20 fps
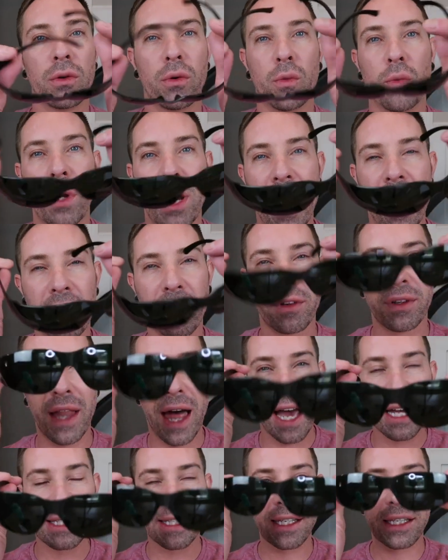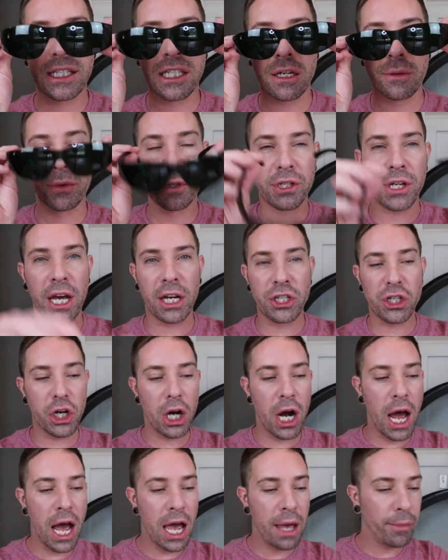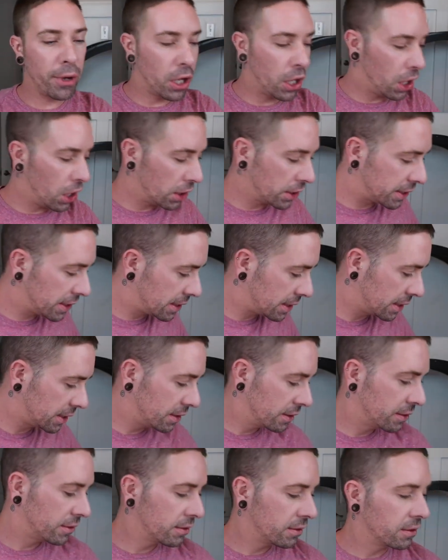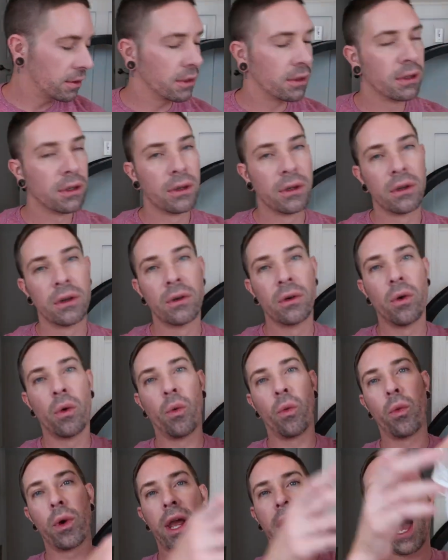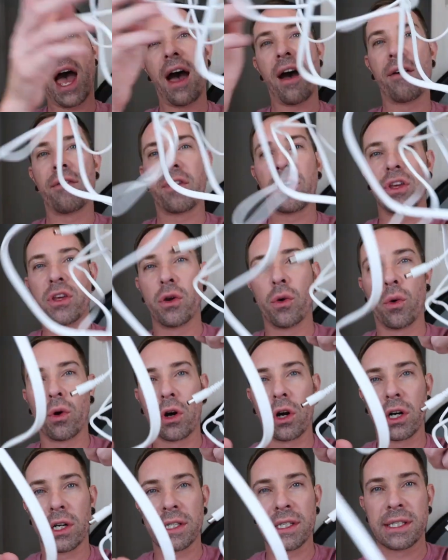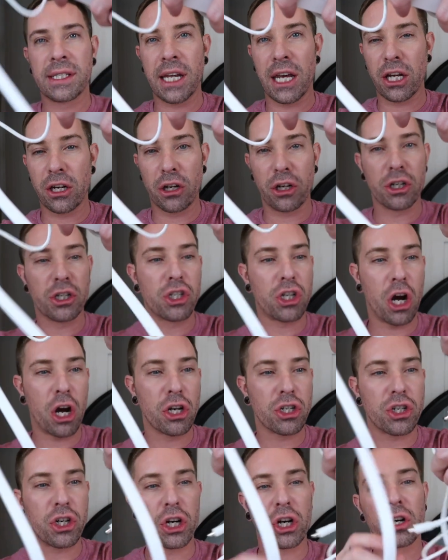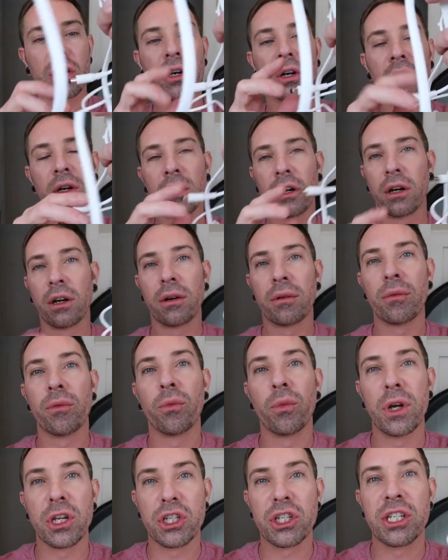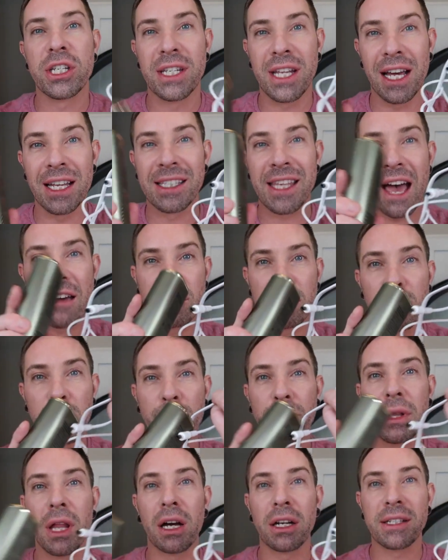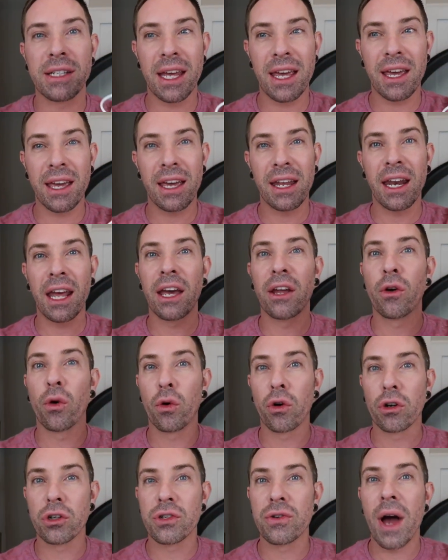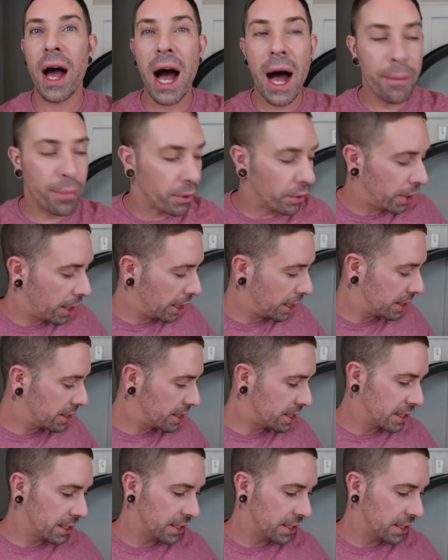We have glasses to protect your eyeballs. We have your standard charger, which does have to be plugged in order to operate.